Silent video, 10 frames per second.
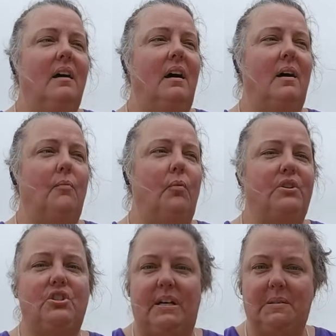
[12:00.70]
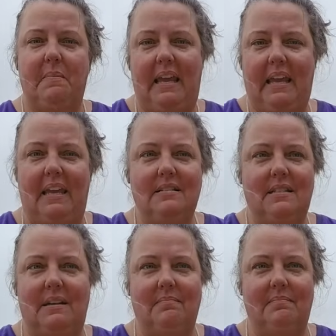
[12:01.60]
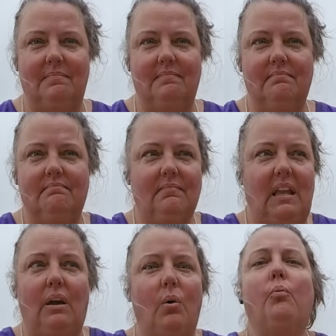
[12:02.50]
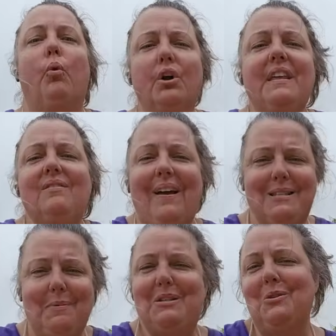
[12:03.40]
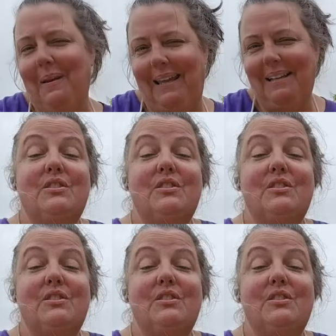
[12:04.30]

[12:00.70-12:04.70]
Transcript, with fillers: um, which does make it seem like a worthy investment to me.